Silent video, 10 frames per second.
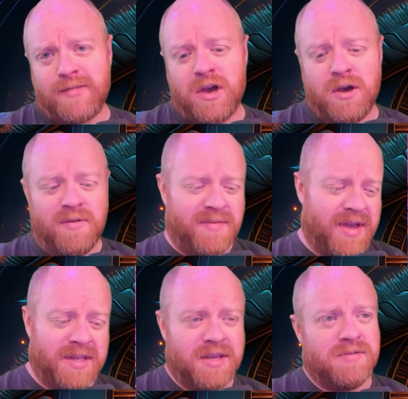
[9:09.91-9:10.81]

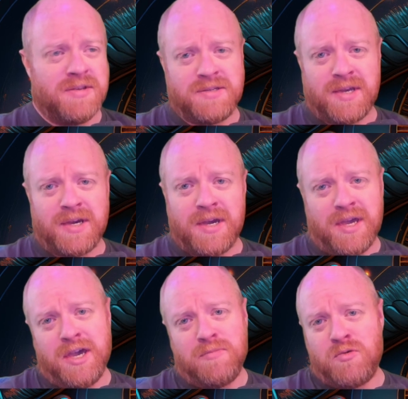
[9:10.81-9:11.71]
I'd give this like a
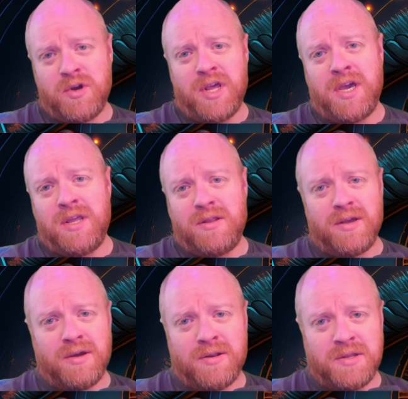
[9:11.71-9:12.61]
8.8
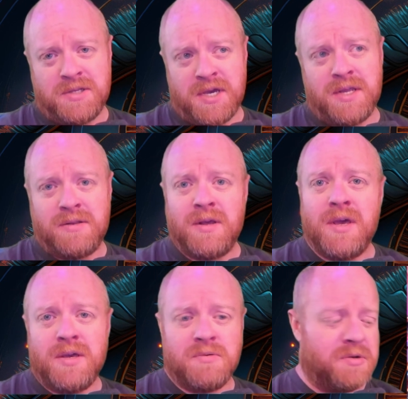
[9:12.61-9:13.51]
out of 10.
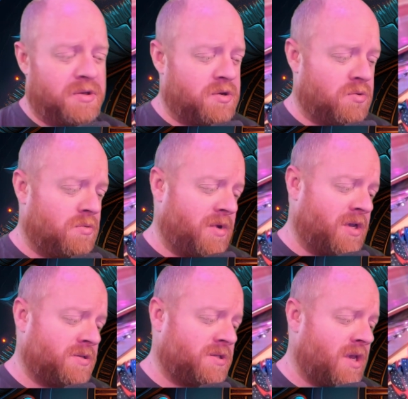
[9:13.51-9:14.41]
Really cool
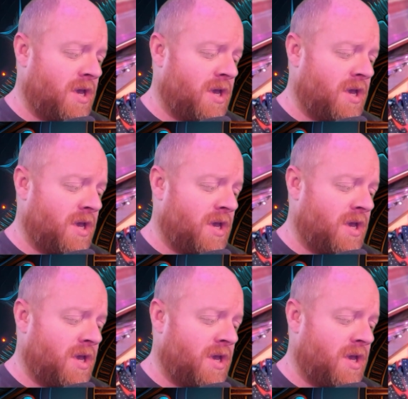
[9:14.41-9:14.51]
mouse.